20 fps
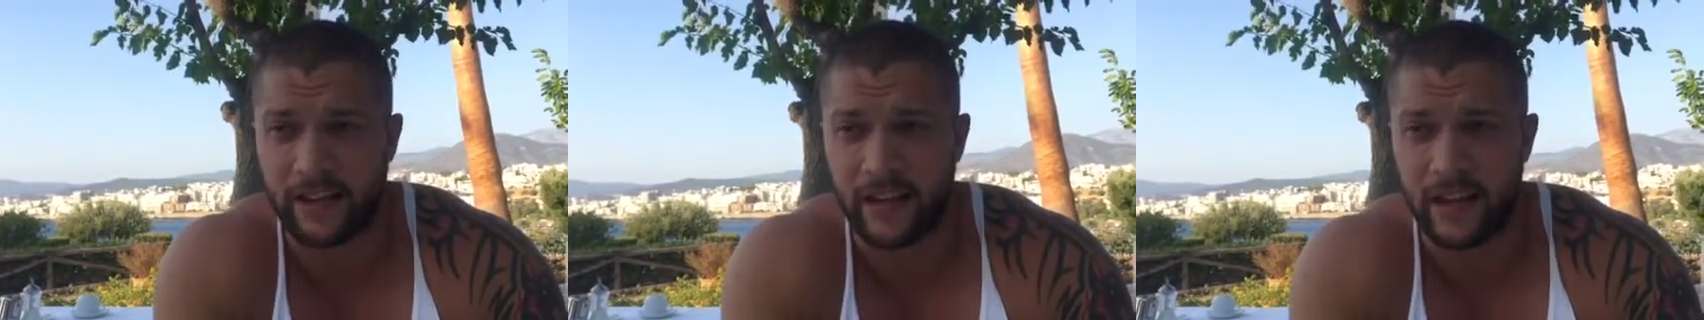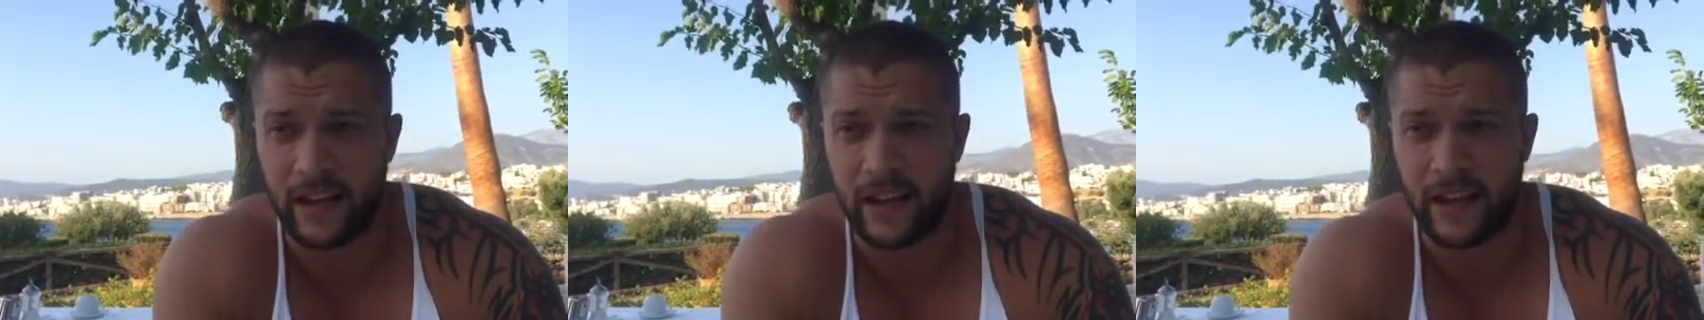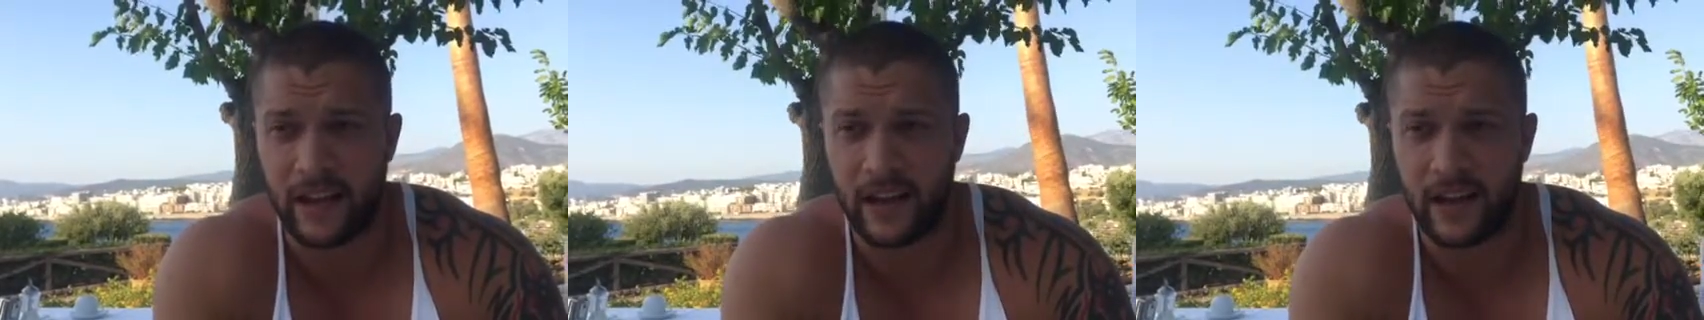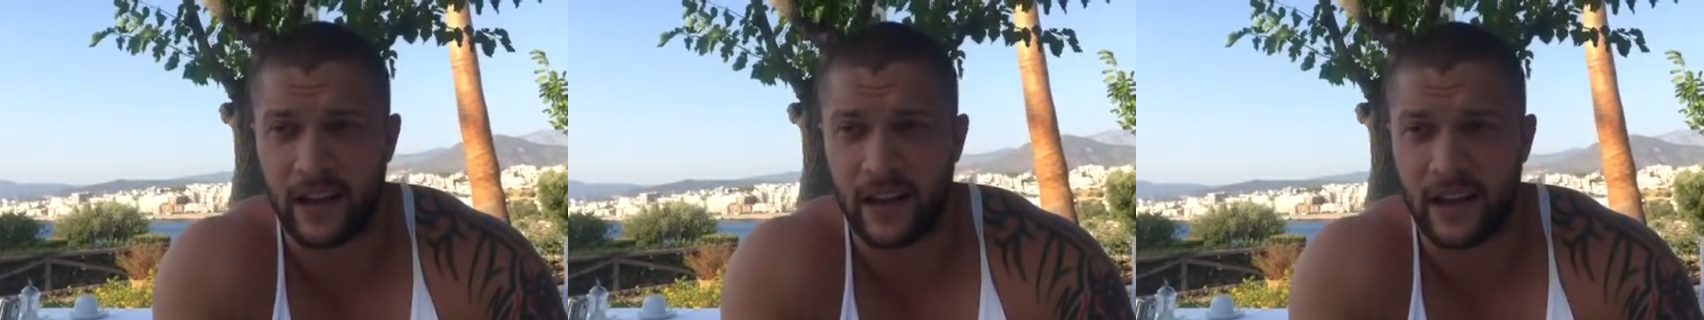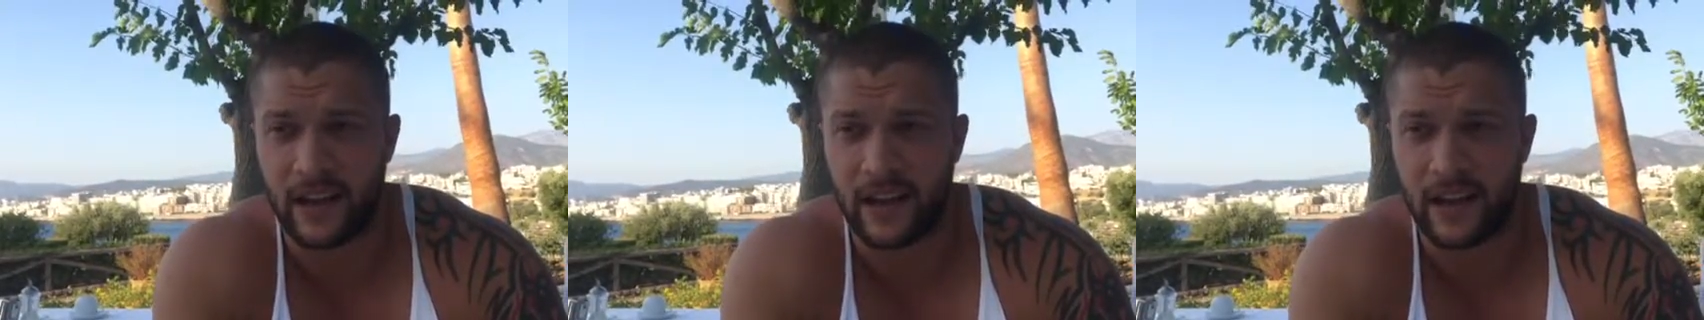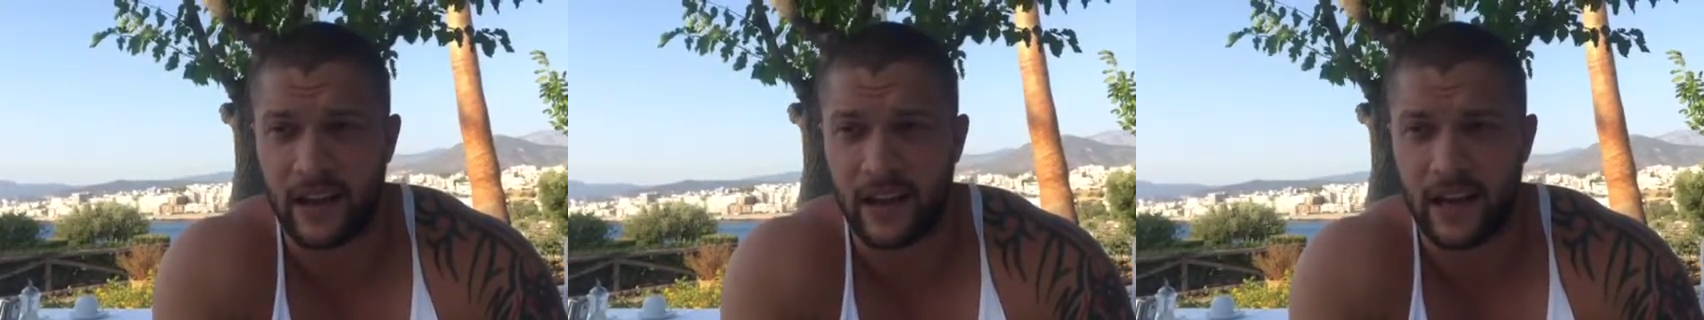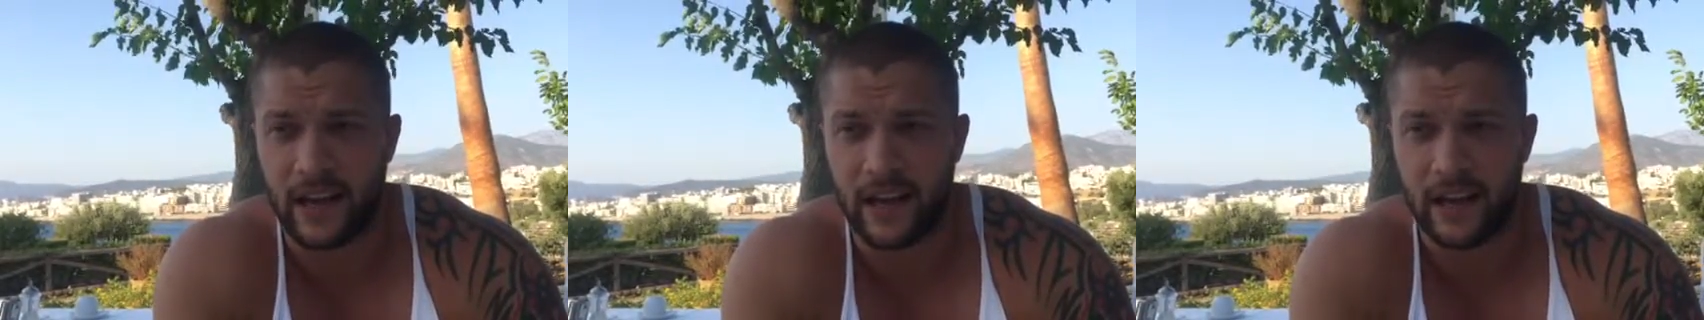think
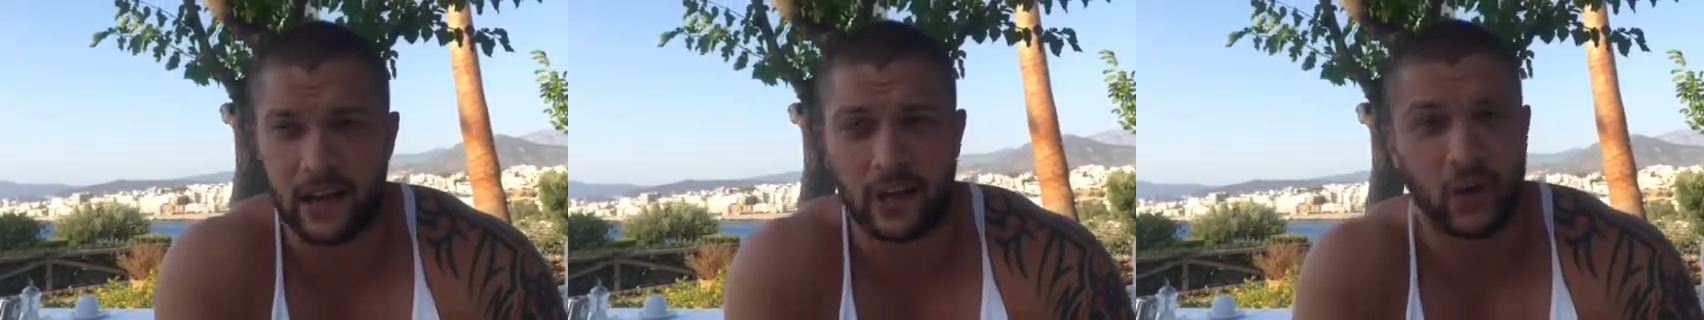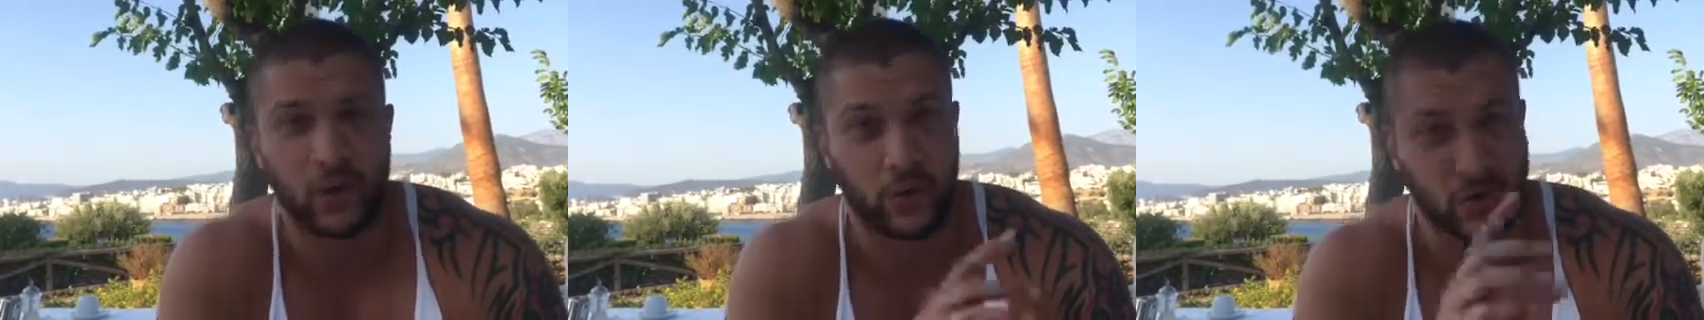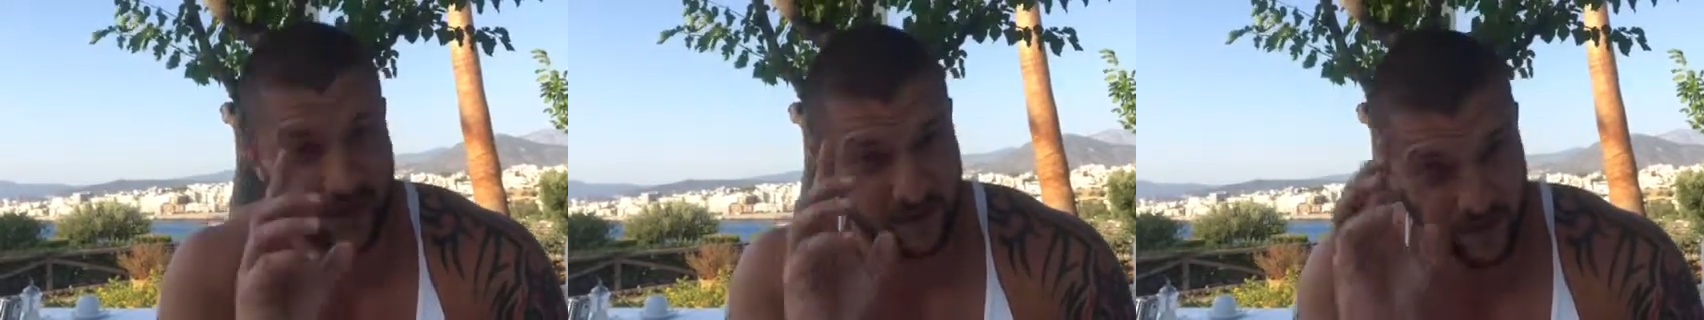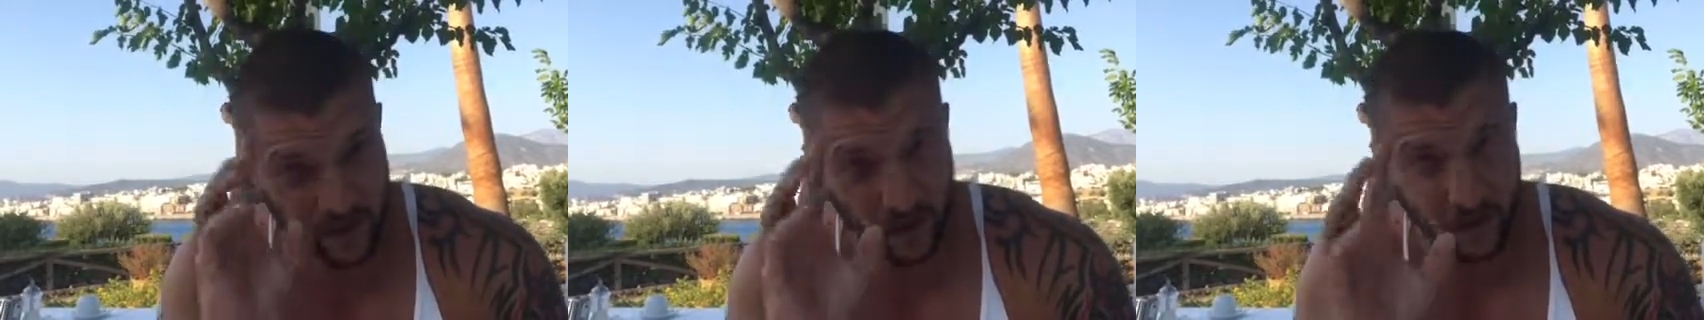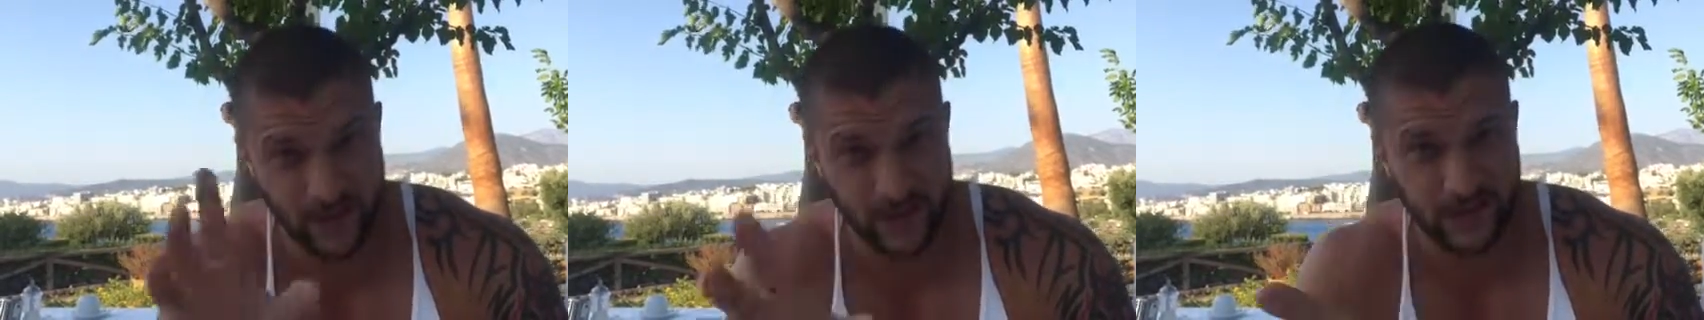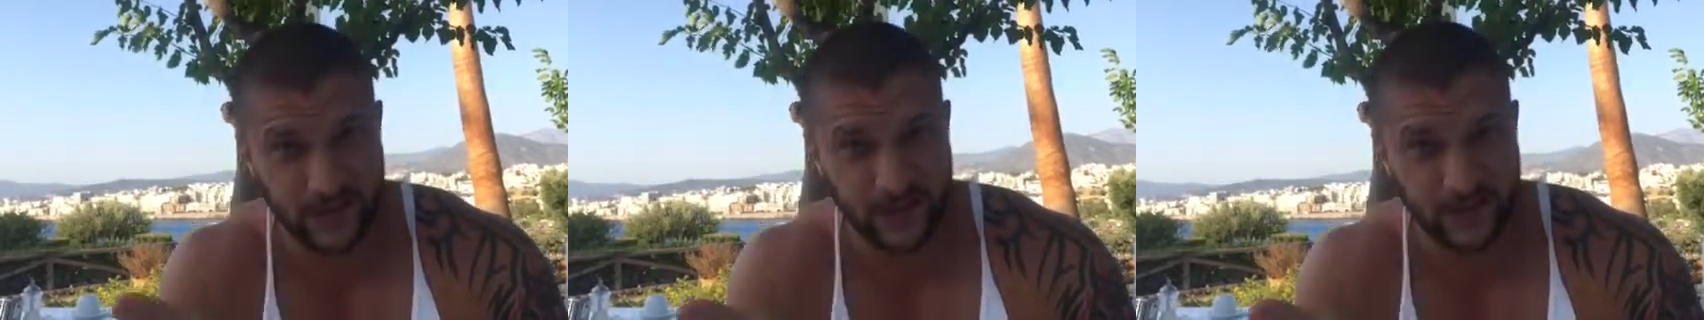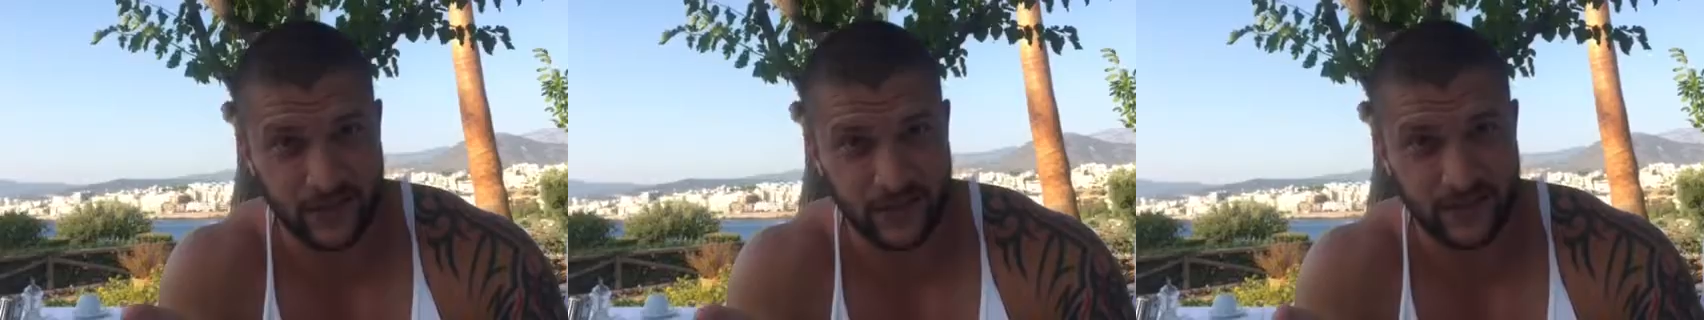lose
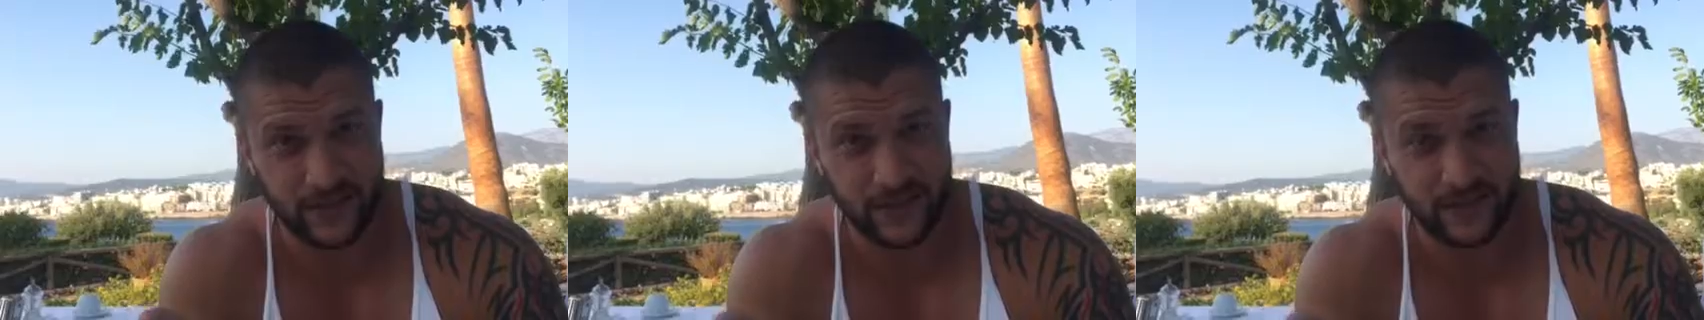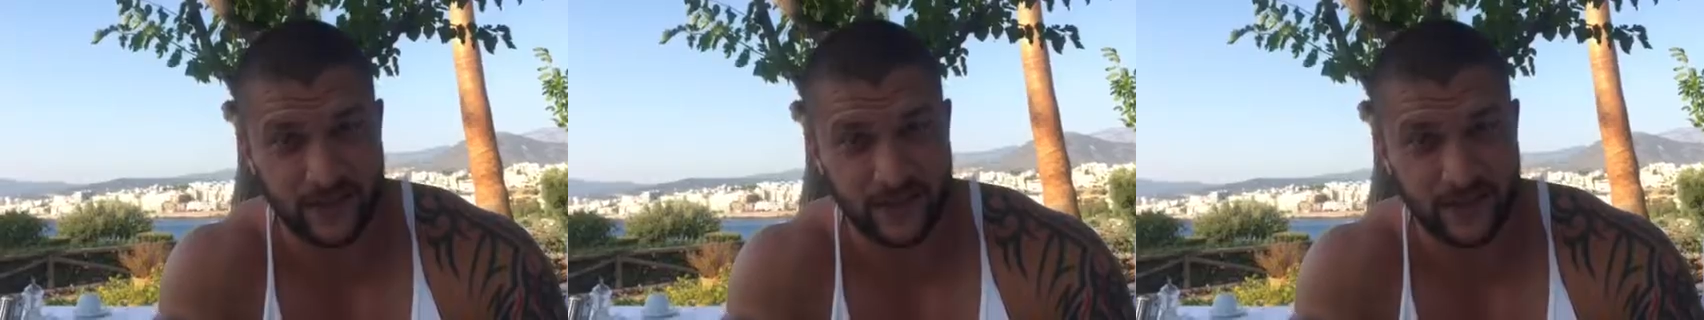focus.